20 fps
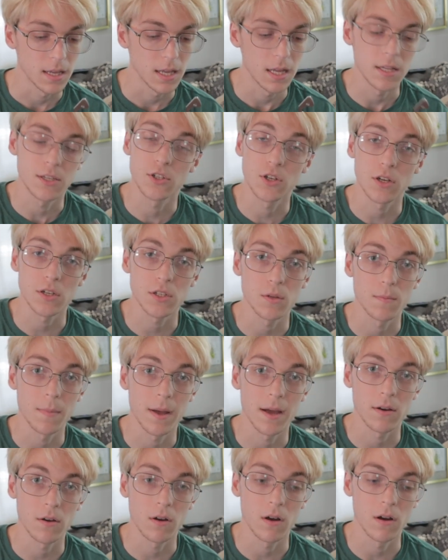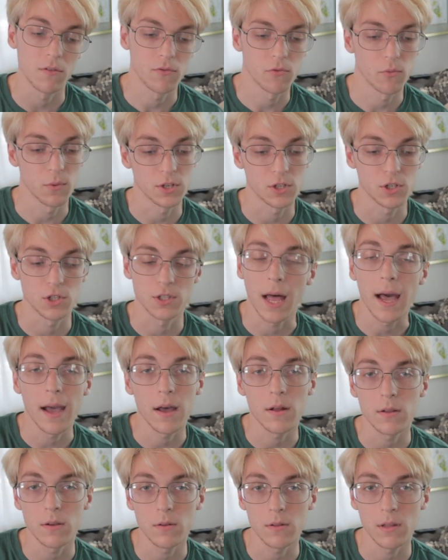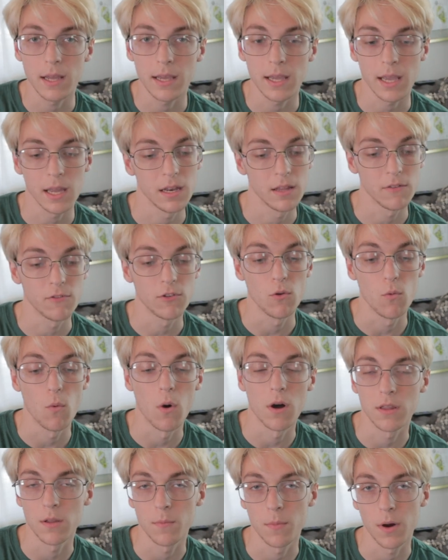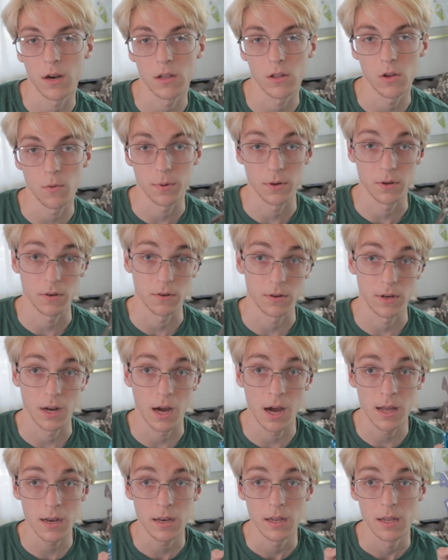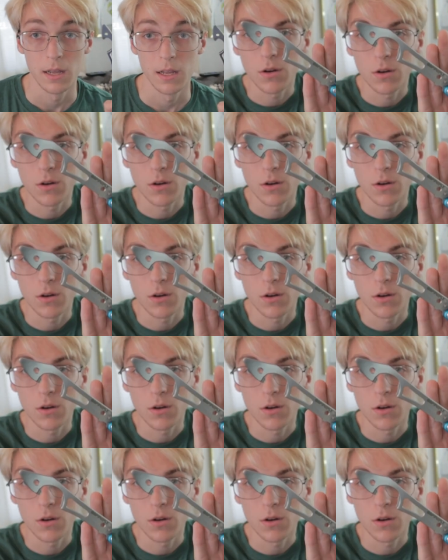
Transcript: It's just a matter of which style you like and if you want the bottle opener or not.